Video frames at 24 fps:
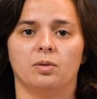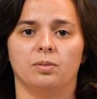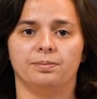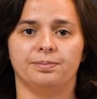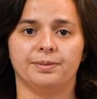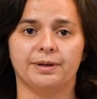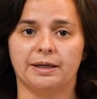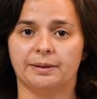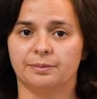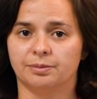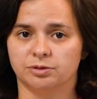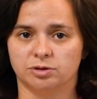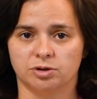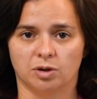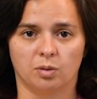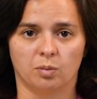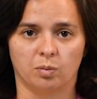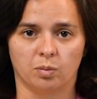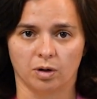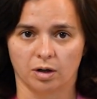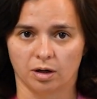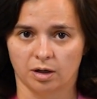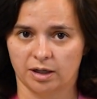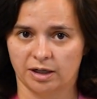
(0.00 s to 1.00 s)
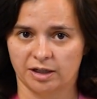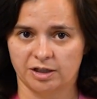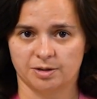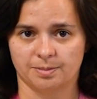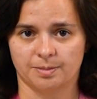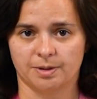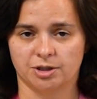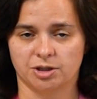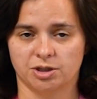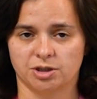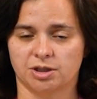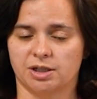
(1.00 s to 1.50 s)
be able to work as
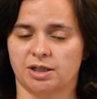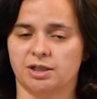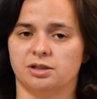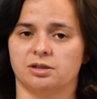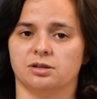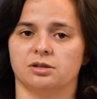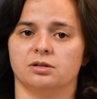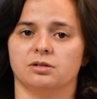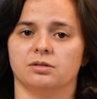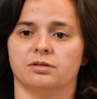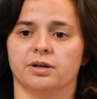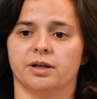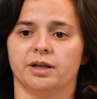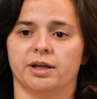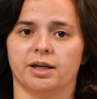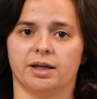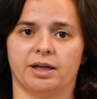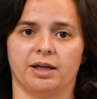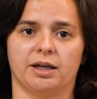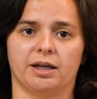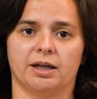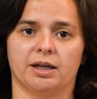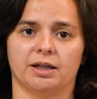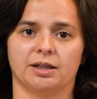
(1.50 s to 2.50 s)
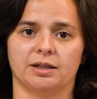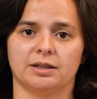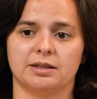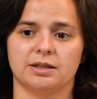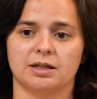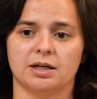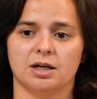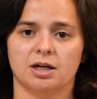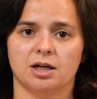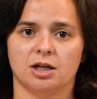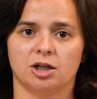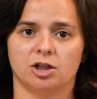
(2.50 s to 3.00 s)
much as I do and
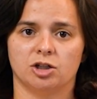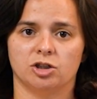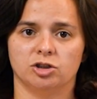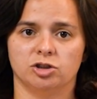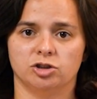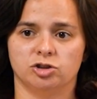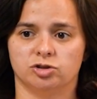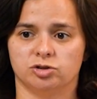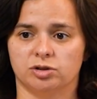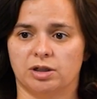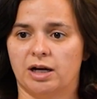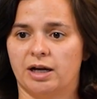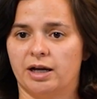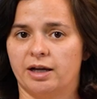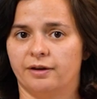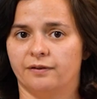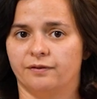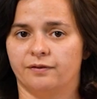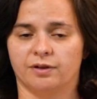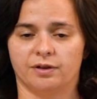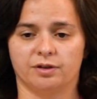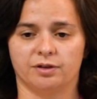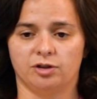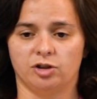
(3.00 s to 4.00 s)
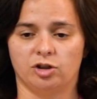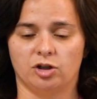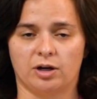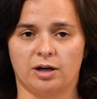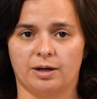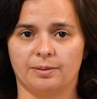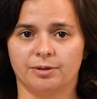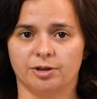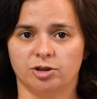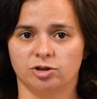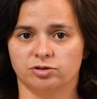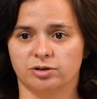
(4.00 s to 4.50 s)
drive. You know,
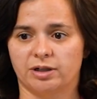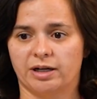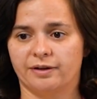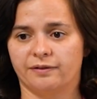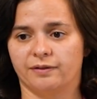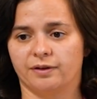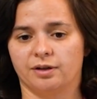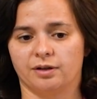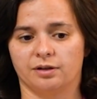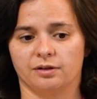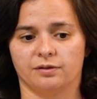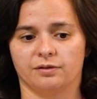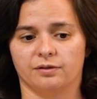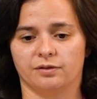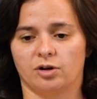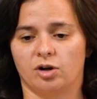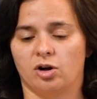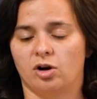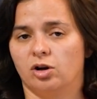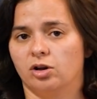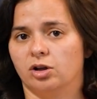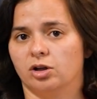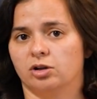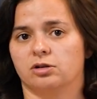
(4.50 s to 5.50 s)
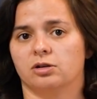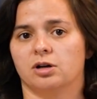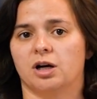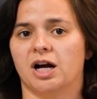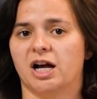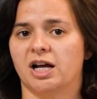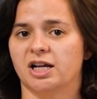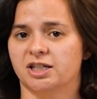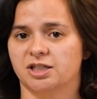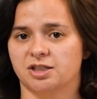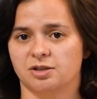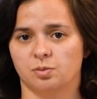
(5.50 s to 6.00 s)
I've been driving all
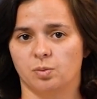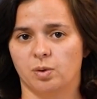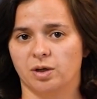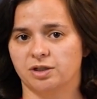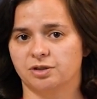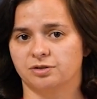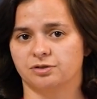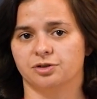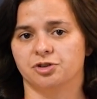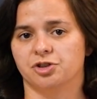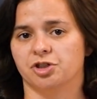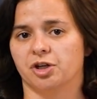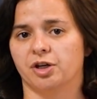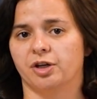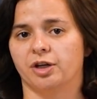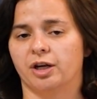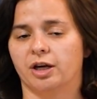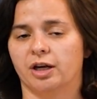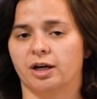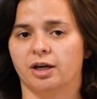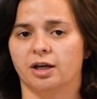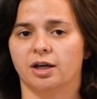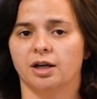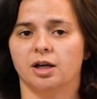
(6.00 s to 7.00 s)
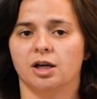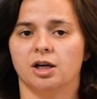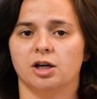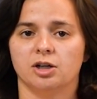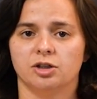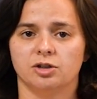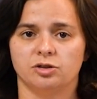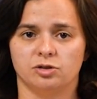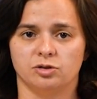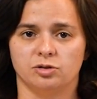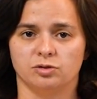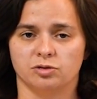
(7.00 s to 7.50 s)
across West Virginia
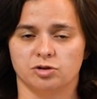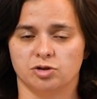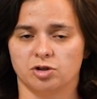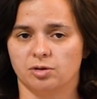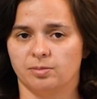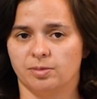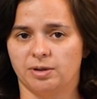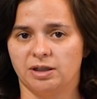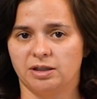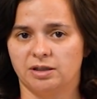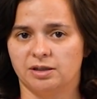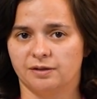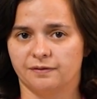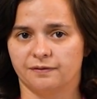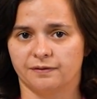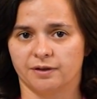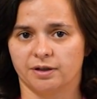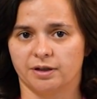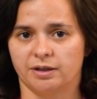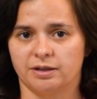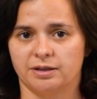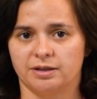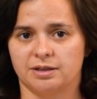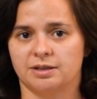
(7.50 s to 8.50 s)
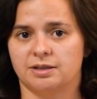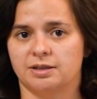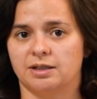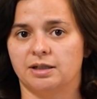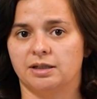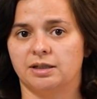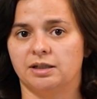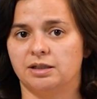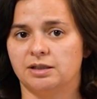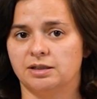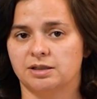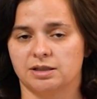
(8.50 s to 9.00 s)
to so many different
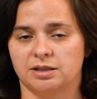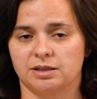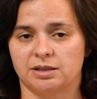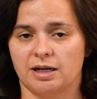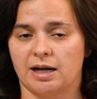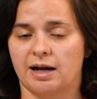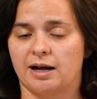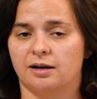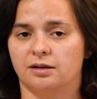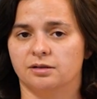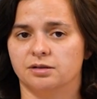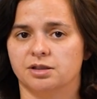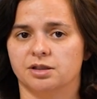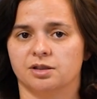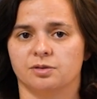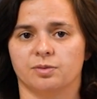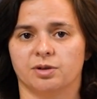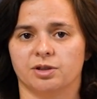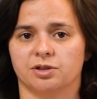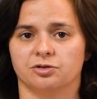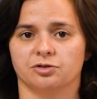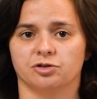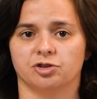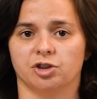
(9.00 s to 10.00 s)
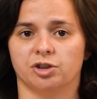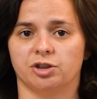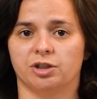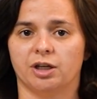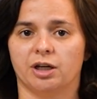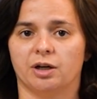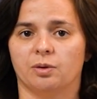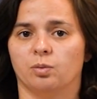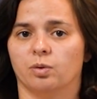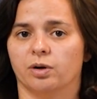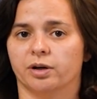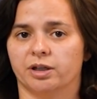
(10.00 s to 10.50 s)
cities and towns in West Virginia
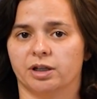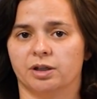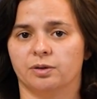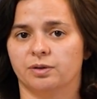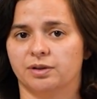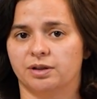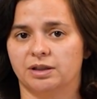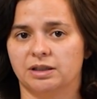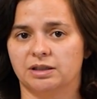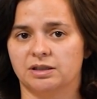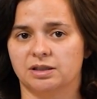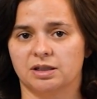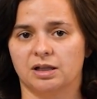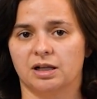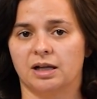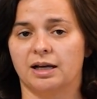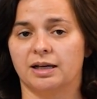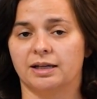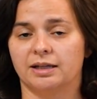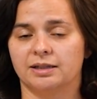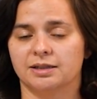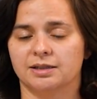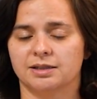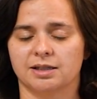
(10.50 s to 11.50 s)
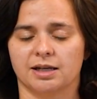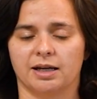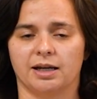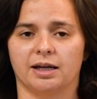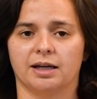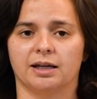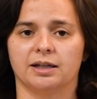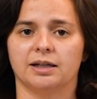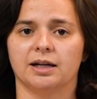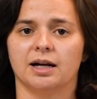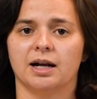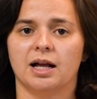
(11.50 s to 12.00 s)
and working with these clients,
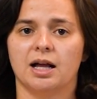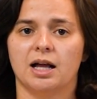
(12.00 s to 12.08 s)
and